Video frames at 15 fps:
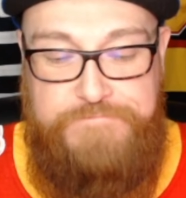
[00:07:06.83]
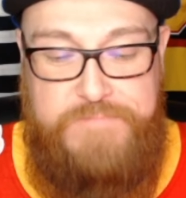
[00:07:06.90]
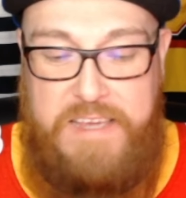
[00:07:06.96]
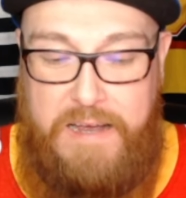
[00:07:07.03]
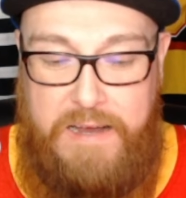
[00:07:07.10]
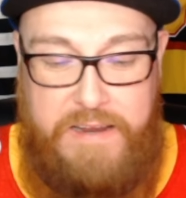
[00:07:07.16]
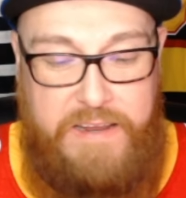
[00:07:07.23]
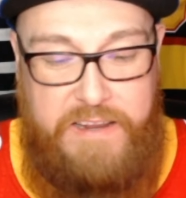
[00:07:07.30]

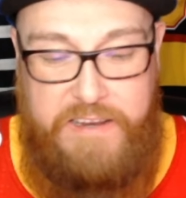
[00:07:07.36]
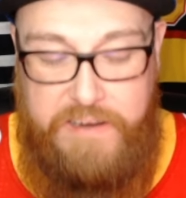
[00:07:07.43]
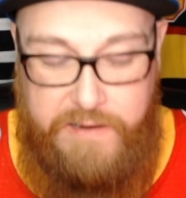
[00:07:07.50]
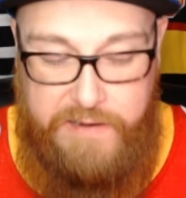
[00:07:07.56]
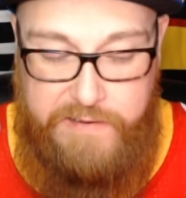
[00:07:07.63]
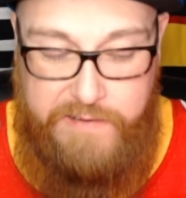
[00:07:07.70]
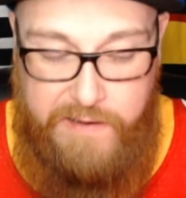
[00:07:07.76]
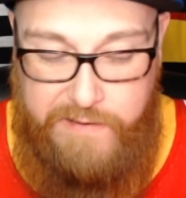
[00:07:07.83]

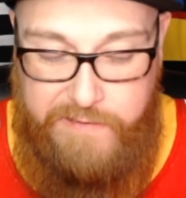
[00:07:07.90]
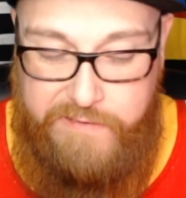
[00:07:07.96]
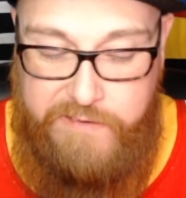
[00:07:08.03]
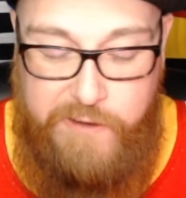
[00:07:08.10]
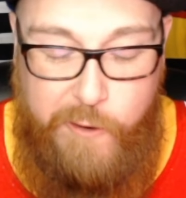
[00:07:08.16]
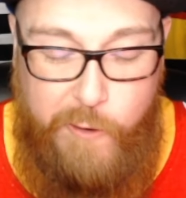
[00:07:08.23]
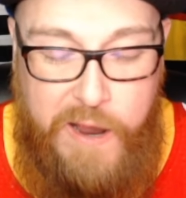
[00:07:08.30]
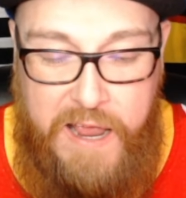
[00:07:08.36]
It does.
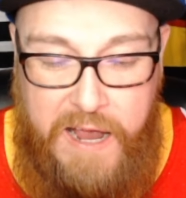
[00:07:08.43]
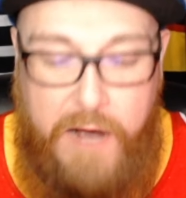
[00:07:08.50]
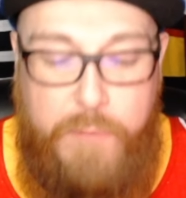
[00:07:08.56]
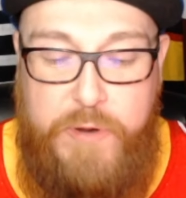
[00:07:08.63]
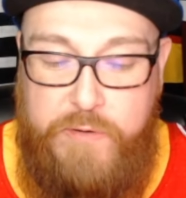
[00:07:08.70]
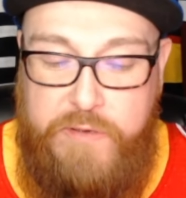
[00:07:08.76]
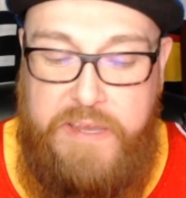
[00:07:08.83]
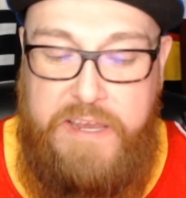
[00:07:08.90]
So I'll
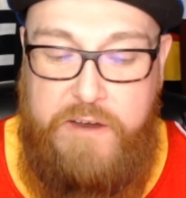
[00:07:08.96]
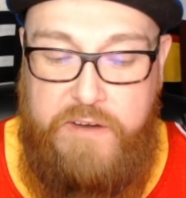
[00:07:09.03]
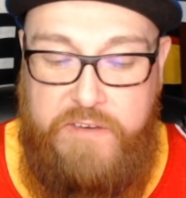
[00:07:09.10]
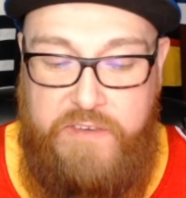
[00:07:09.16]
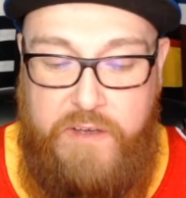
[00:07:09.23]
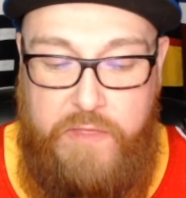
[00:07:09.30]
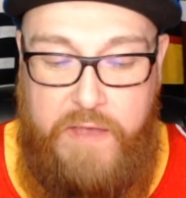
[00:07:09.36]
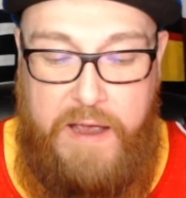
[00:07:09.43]
be really
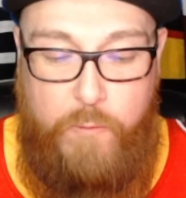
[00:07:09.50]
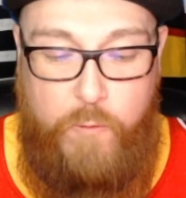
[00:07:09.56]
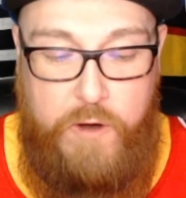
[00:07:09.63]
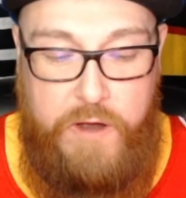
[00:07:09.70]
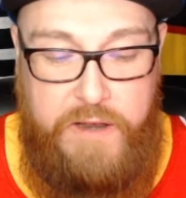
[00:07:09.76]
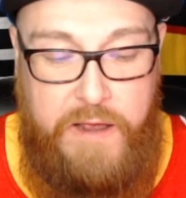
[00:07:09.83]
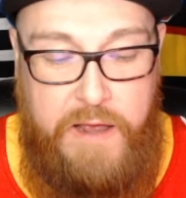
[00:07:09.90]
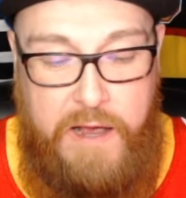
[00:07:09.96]
curious on that
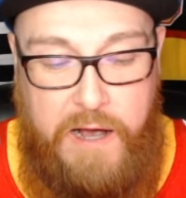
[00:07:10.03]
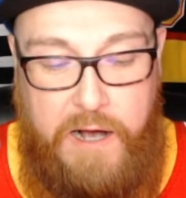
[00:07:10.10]
one.